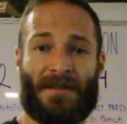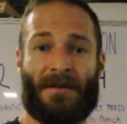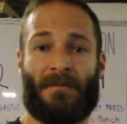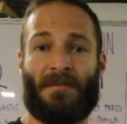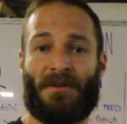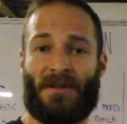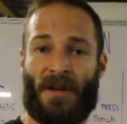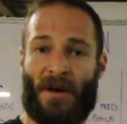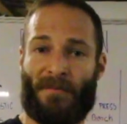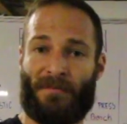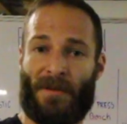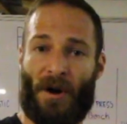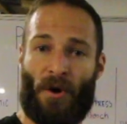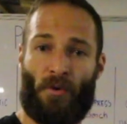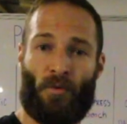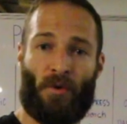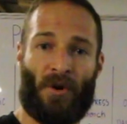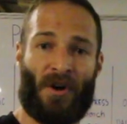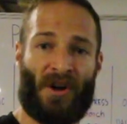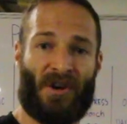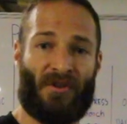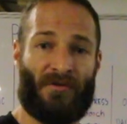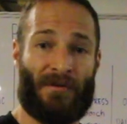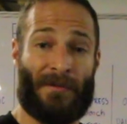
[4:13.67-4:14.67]
some dumbbell
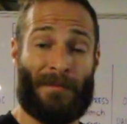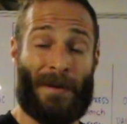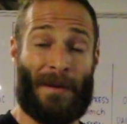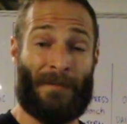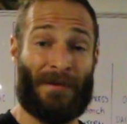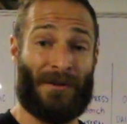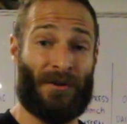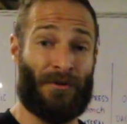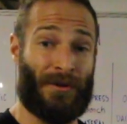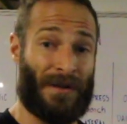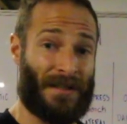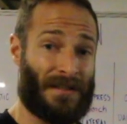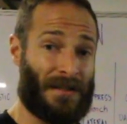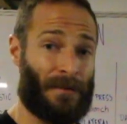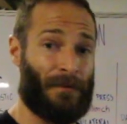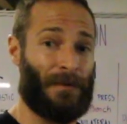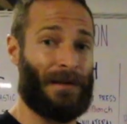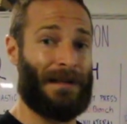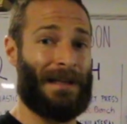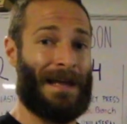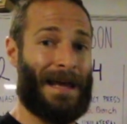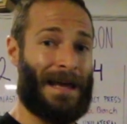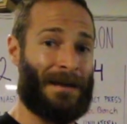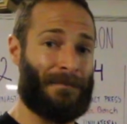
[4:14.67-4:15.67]
work, we may be doing some
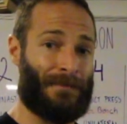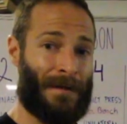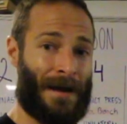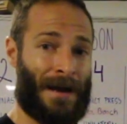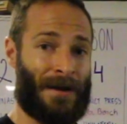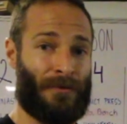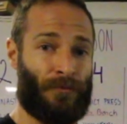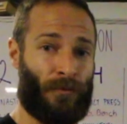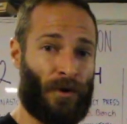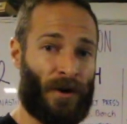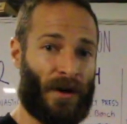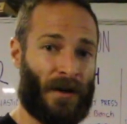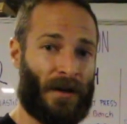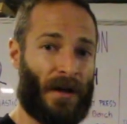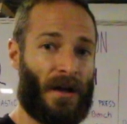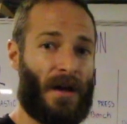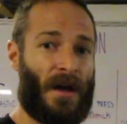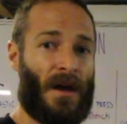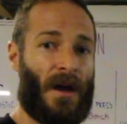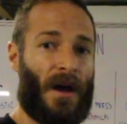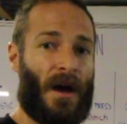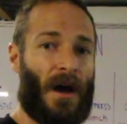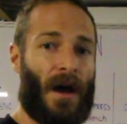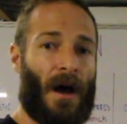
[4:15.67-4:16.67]
landmine work,
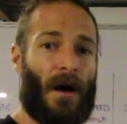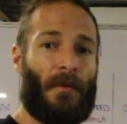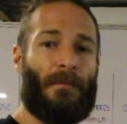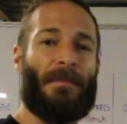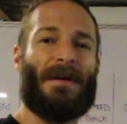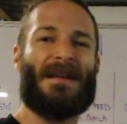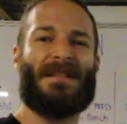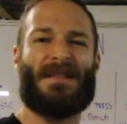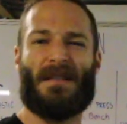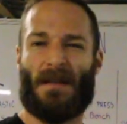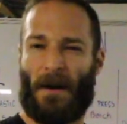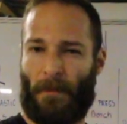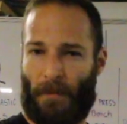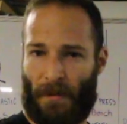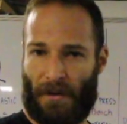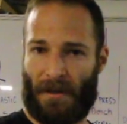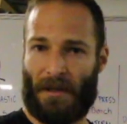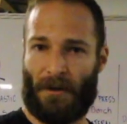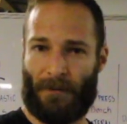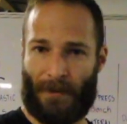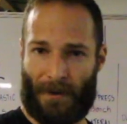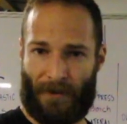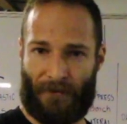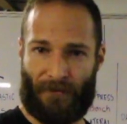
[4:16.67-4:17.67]
mix it up a
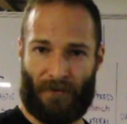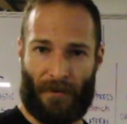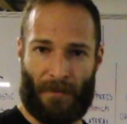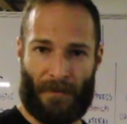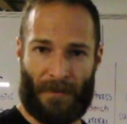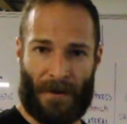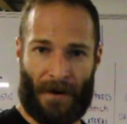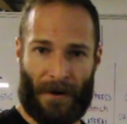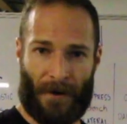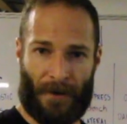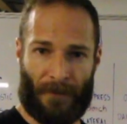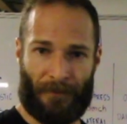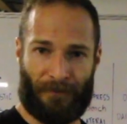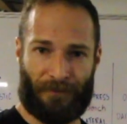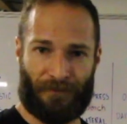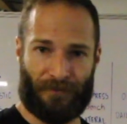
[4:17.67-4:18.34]
little bit from there.